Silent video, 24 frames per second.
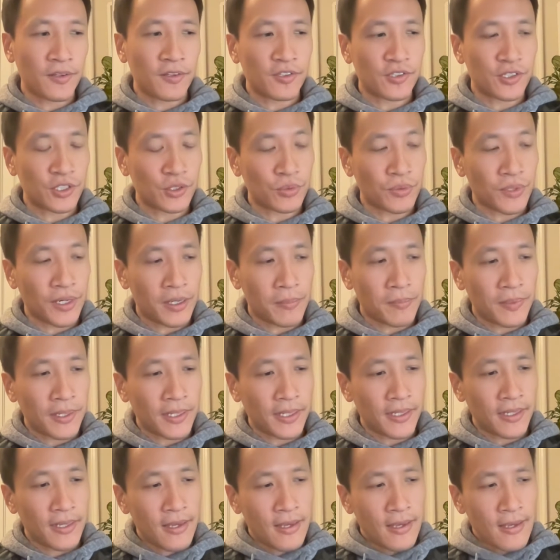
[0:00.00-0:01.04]
as well.
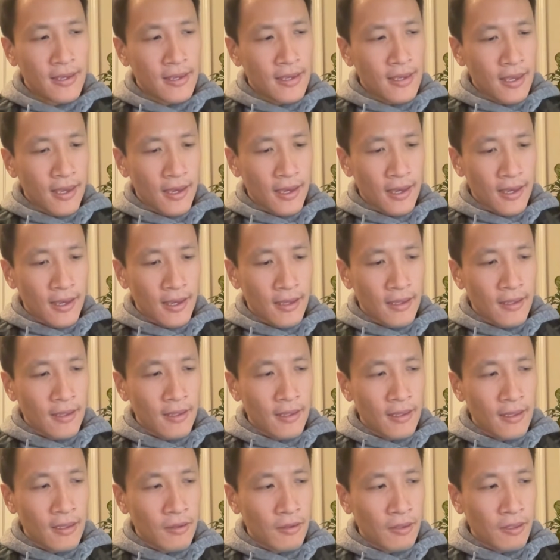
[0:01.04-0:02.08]
But
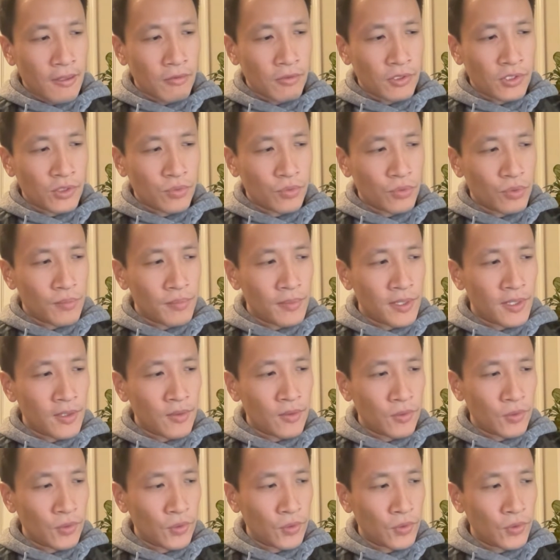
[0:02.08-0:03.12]
it was a woman
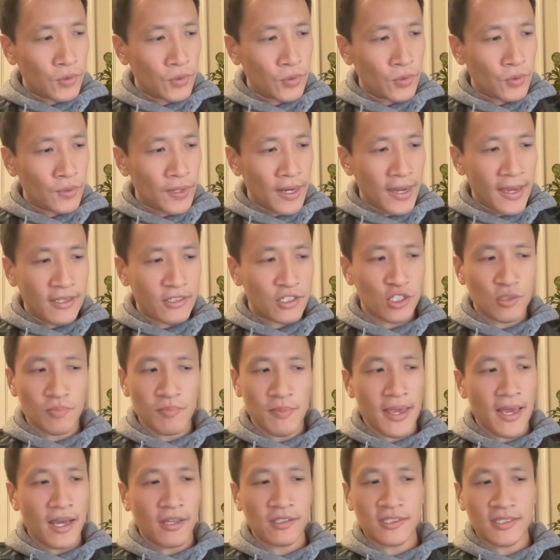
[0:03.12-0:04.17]
who I just
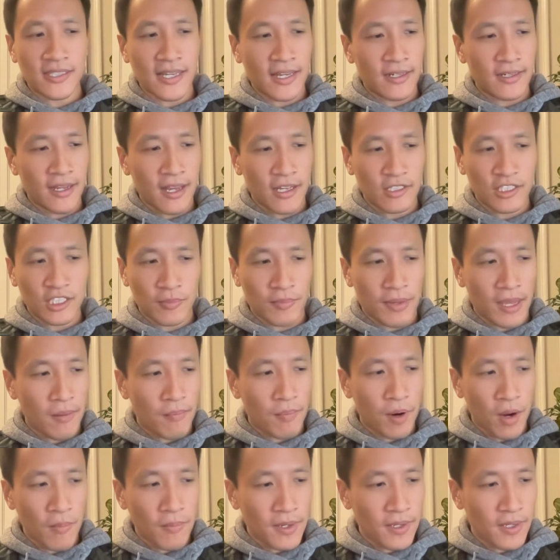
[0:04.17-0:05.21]
met outside my
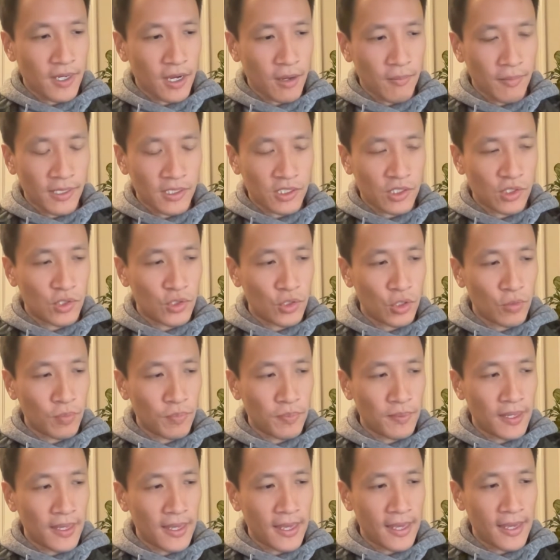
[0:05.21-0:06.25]
apartment on my stoop,
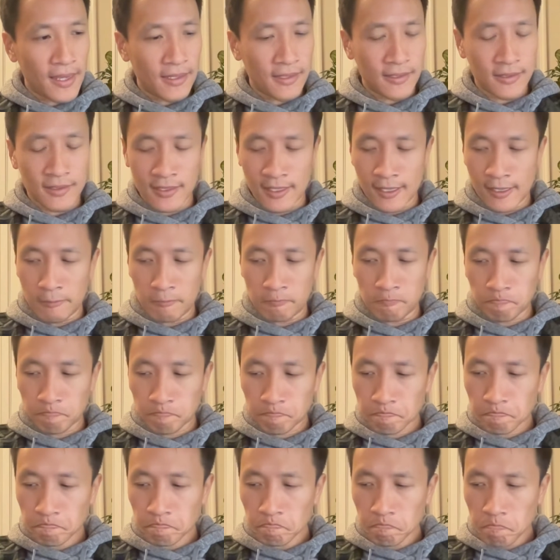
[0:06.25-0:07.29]
and
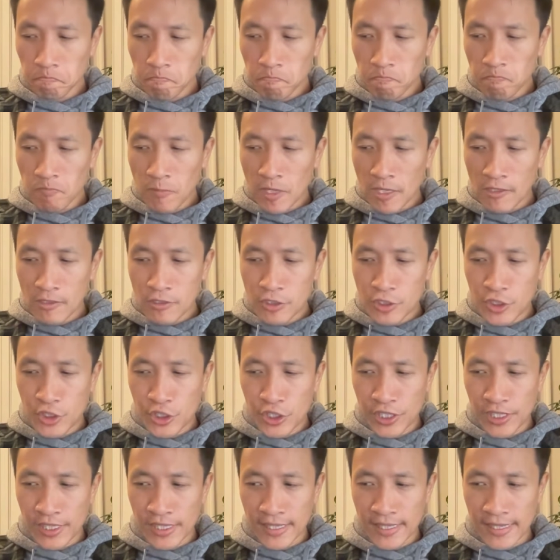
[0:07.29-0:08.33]

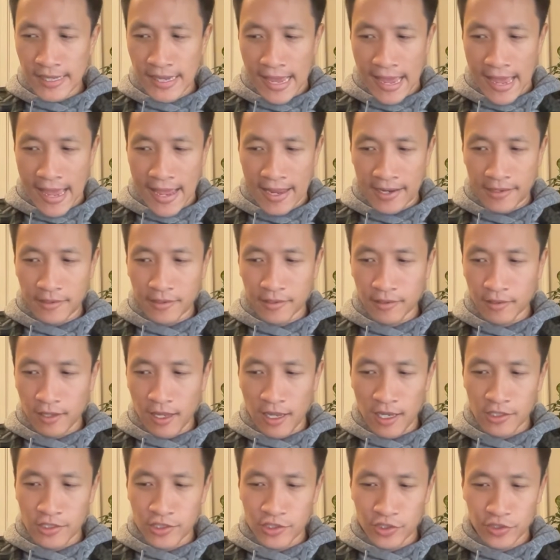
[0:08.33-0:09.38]
she had
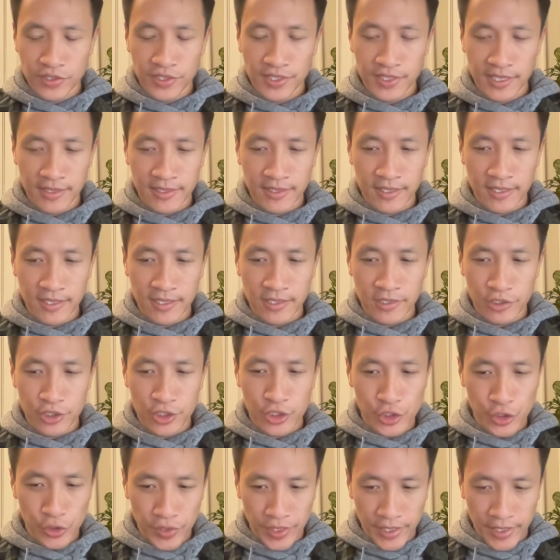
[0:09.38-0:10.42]
lost her son in a
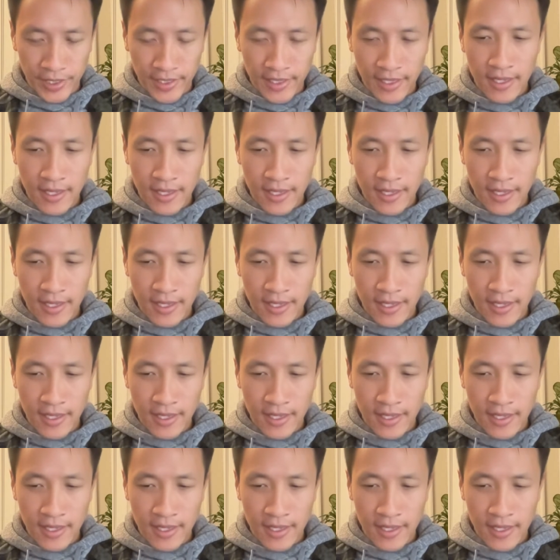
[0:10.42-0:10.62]
shooting